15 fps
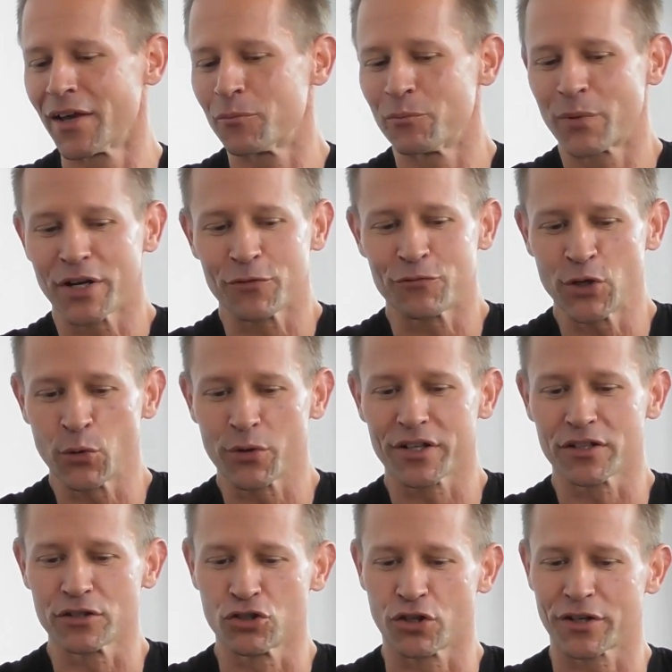But if you were to
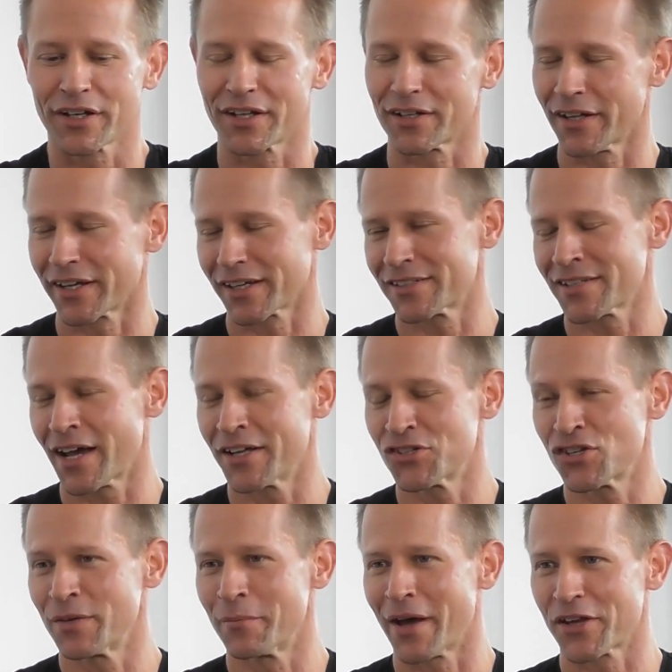look at like a Tai
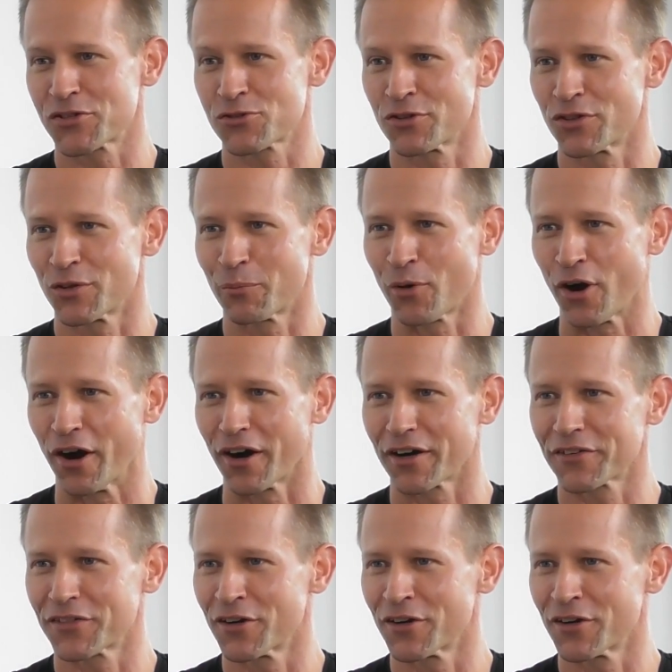Chi master in the park,